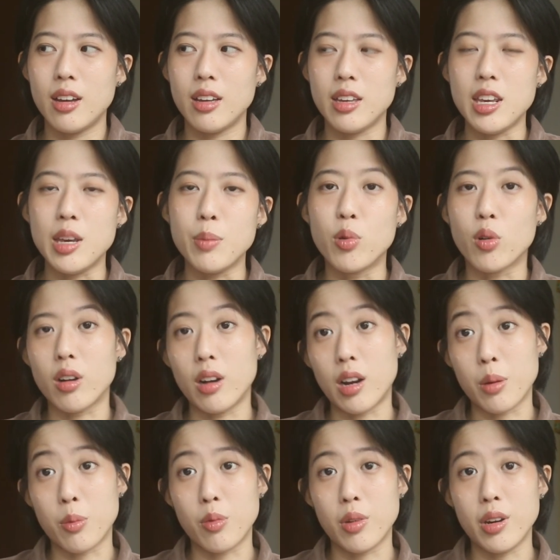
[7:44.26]
ebook
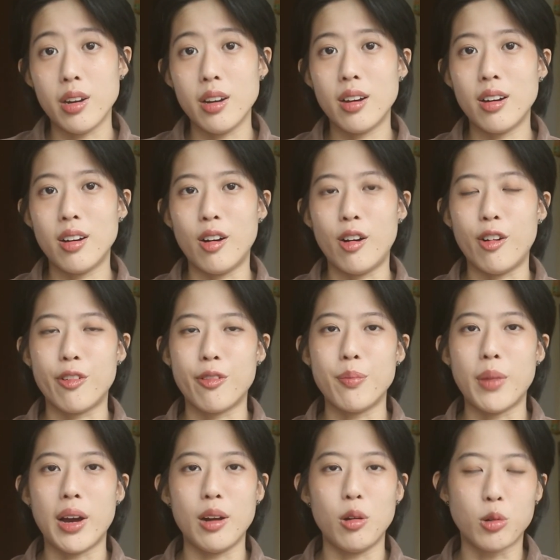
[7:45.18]
library of
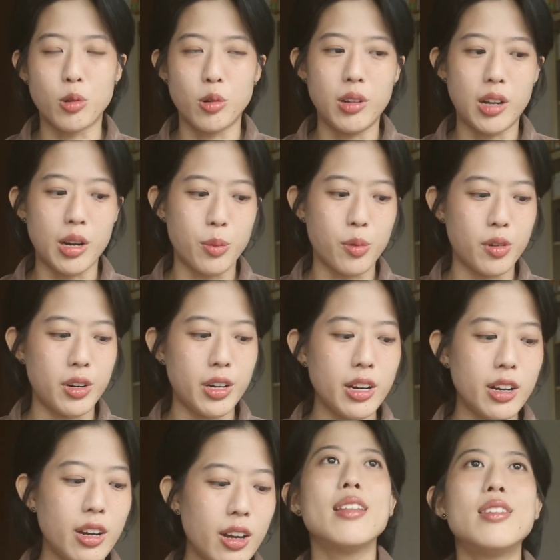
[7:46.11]
my local
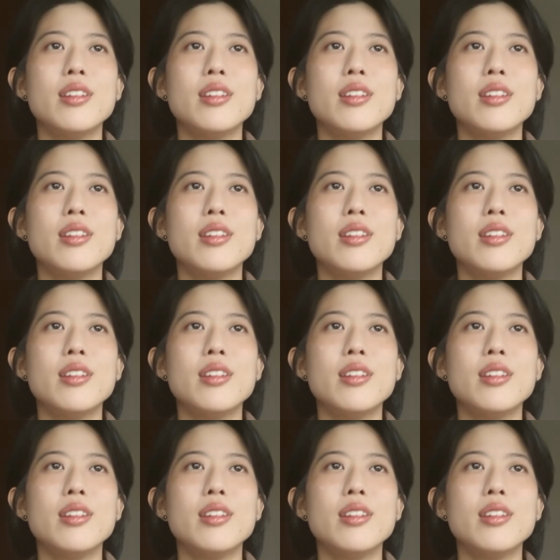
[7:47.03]
library.